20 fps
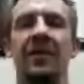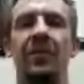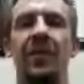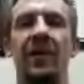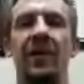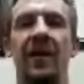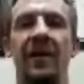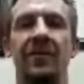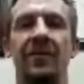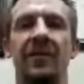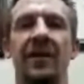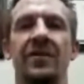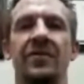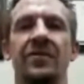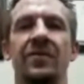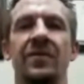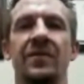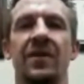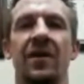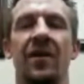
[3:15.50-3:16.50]
pediatric
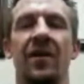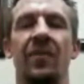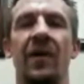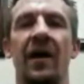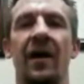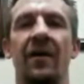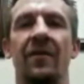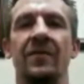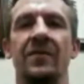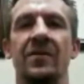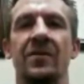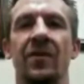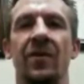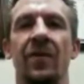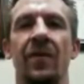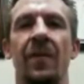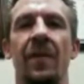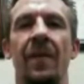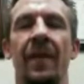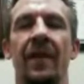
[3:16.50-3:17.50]
dentistry is all about.
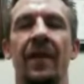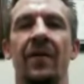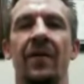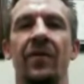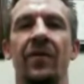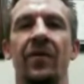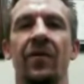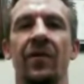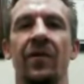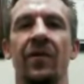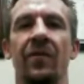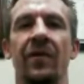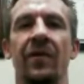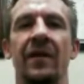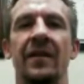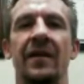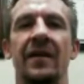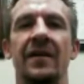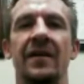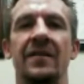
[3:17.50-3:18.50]
So the earlier we
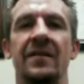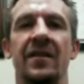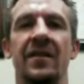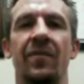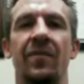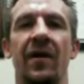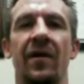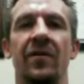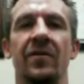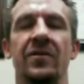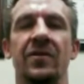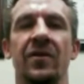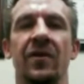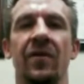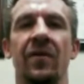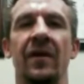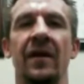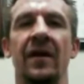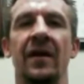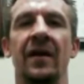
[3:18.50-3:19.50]
get the kids in, the better.
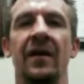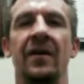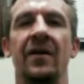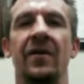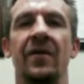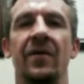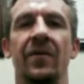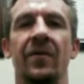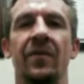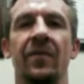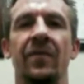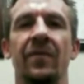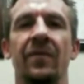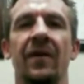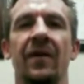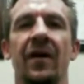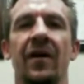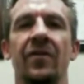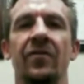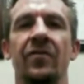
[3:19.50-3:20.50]
So, you know,
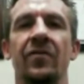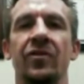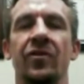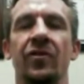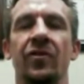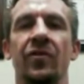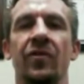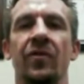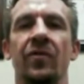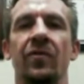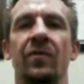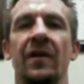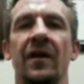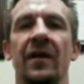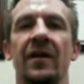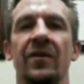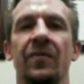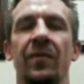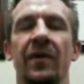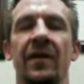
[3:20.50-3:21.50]
under 2, we
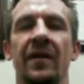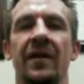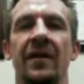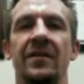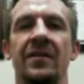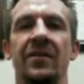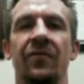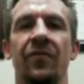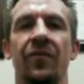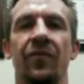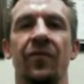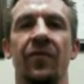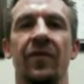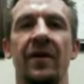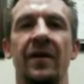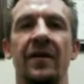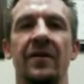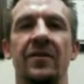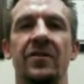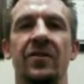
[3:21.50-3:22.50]
like to bring the kids in for
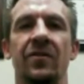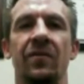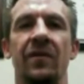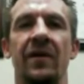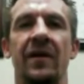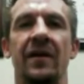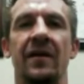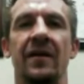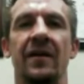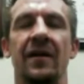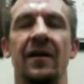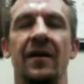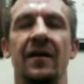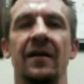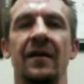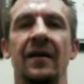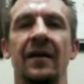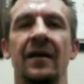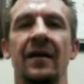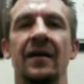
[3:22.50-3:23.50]
free, just so we can,
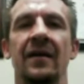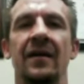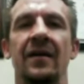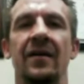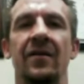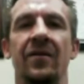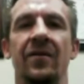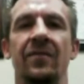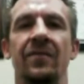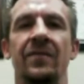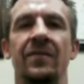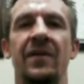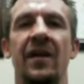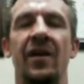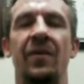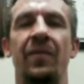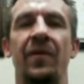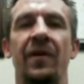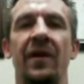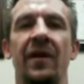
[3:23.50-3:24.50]
you know,
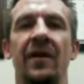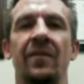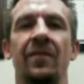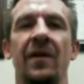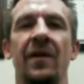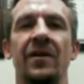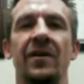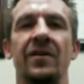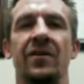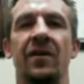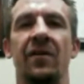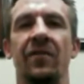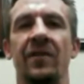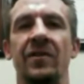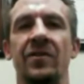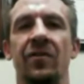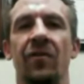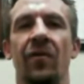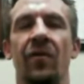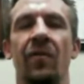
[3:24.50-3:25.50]
take a peek, make sure
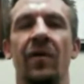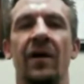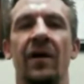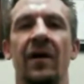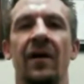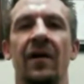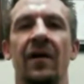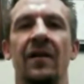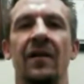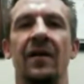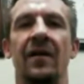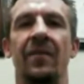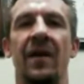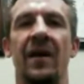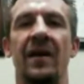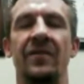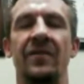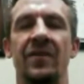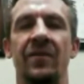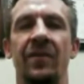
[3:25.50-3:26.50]
everything's going well,
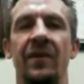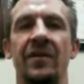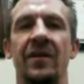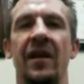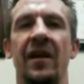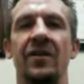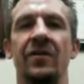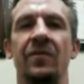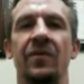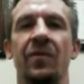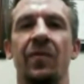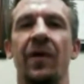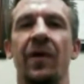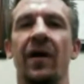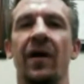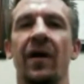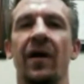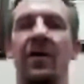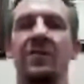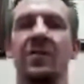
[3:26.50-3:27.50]
have some education with the
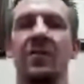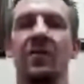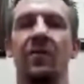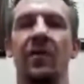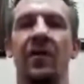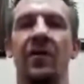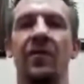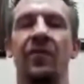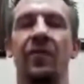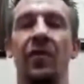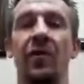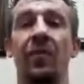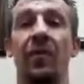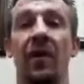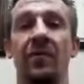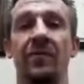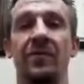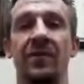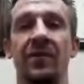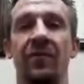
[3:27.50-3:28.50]
parents, so we can avoid
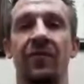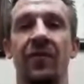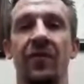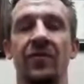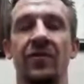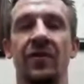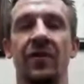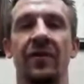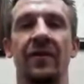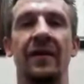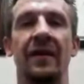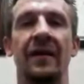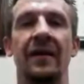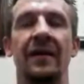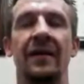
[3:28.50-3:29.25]
problems in the future.